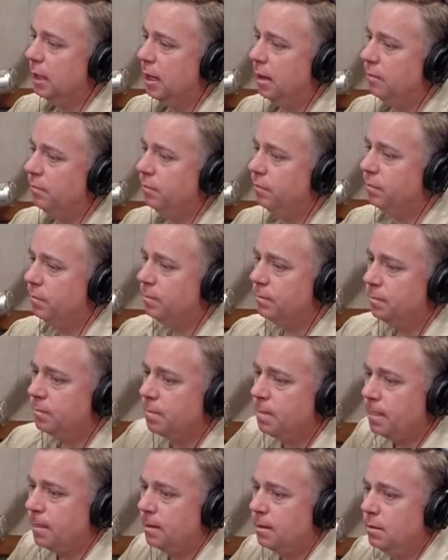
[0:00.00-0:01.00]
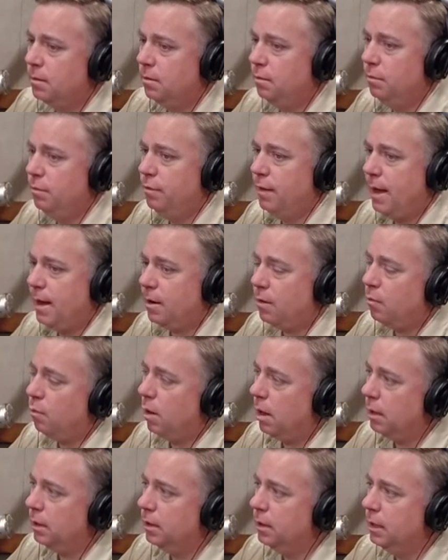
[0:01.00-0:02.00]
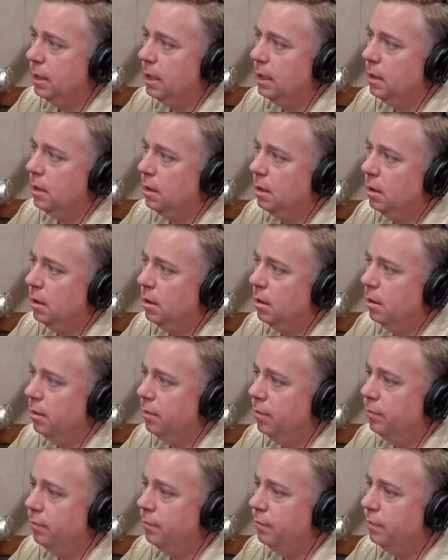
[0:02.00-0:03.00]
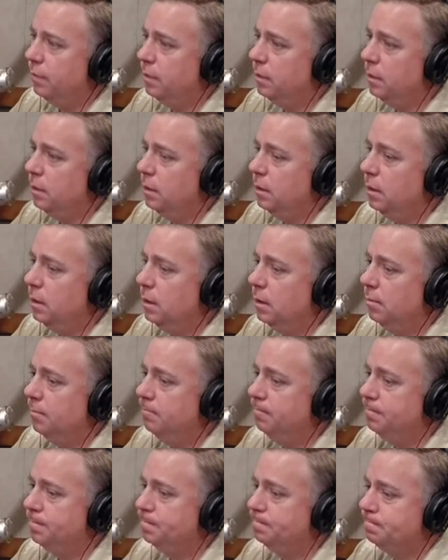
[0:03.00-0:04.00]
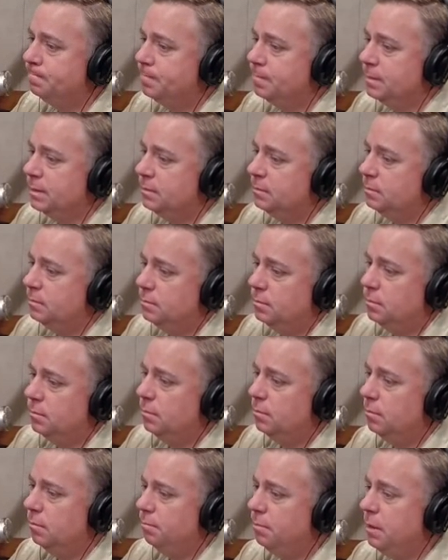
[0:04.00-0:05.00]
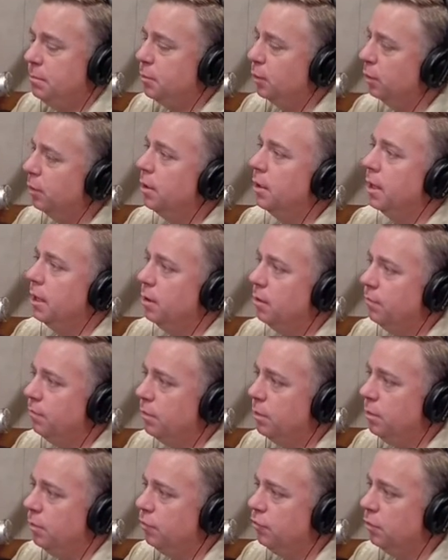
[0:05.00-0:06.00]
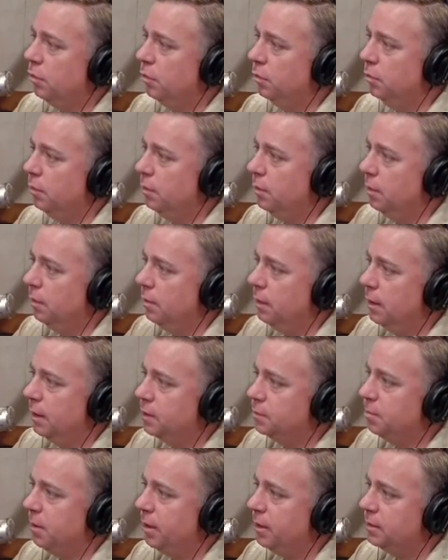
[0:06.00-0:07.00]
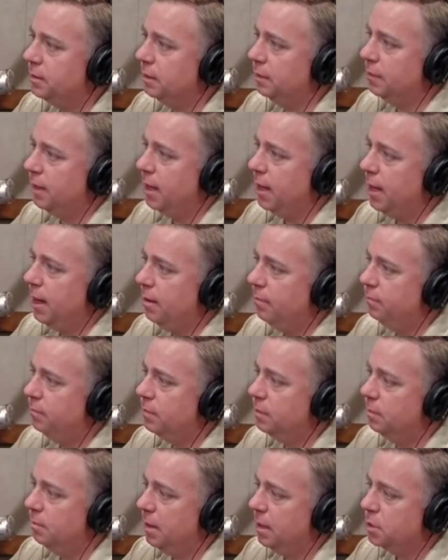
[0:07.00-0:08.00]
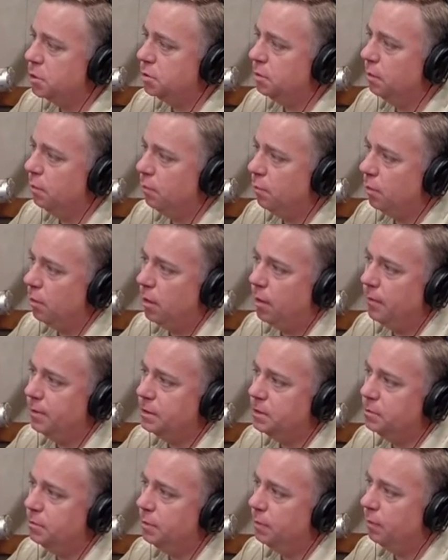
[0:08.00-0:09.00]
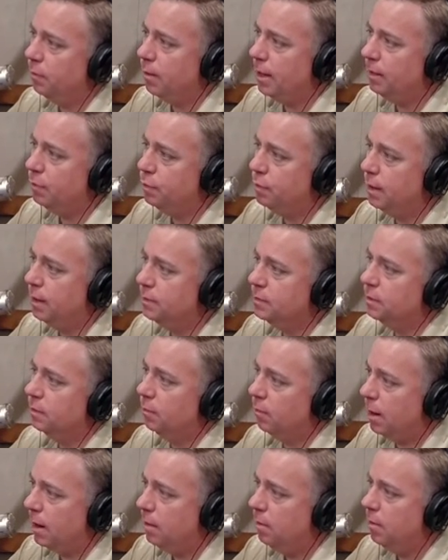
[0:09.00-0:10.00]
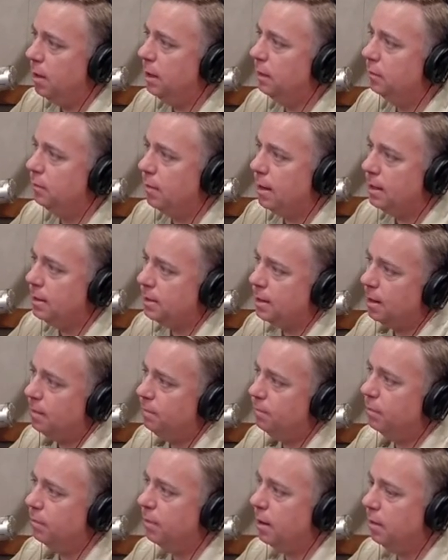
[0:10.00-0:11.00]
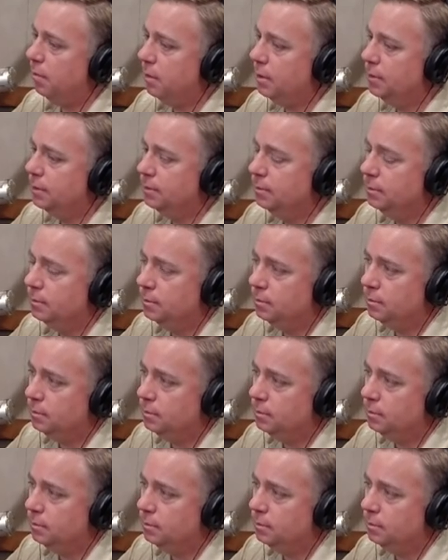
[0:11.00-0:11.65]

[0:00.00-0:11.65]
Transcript: to have that quality of um, people looking over your shoulder and the, the experience that they have to make sure that we're always doing the right things in the right way at the right time for the right reason.